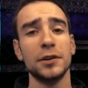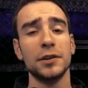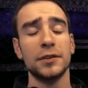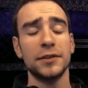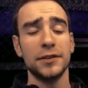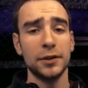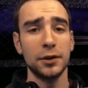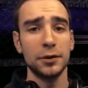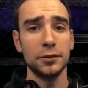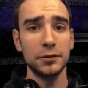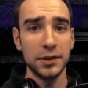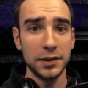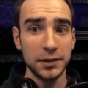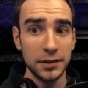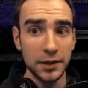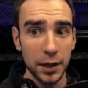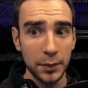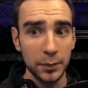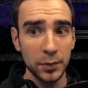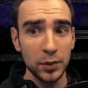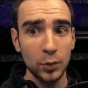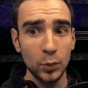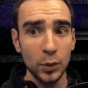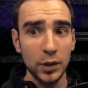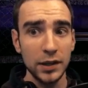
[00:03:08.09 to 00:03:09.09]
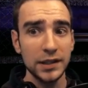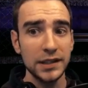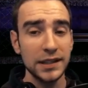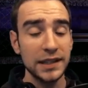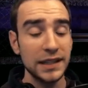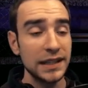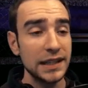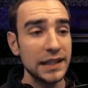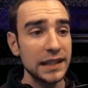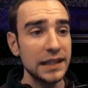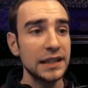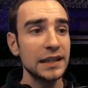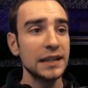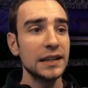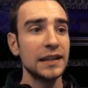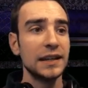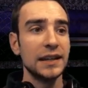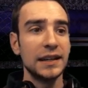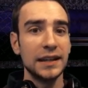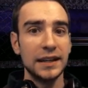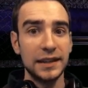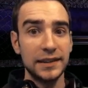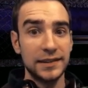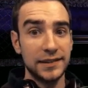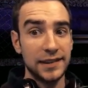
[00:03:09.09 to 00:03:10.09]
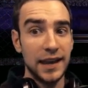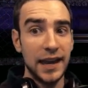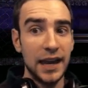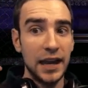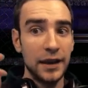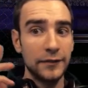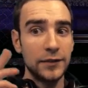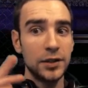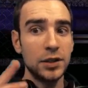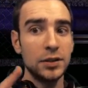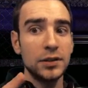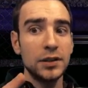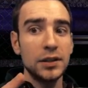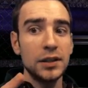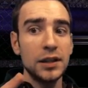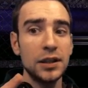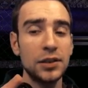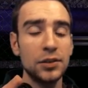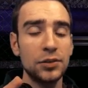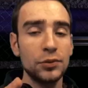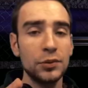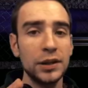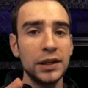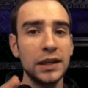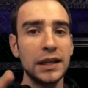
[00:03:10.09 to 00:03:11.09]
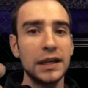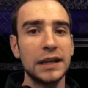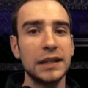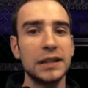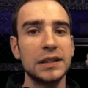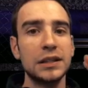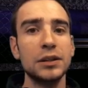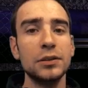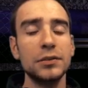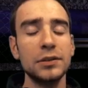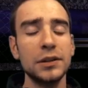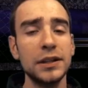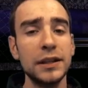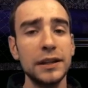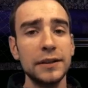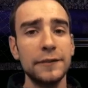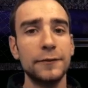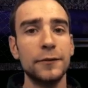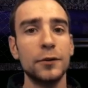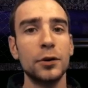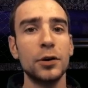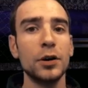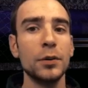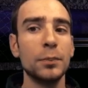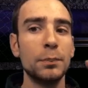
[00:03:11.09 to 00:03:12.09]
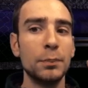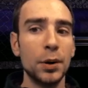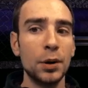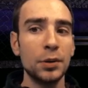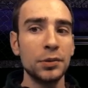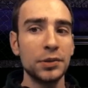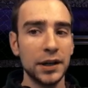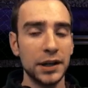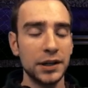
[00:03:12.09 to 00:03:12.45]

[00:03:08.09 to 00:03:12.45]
So the number one key is to have Unity 3 and Unity 4 both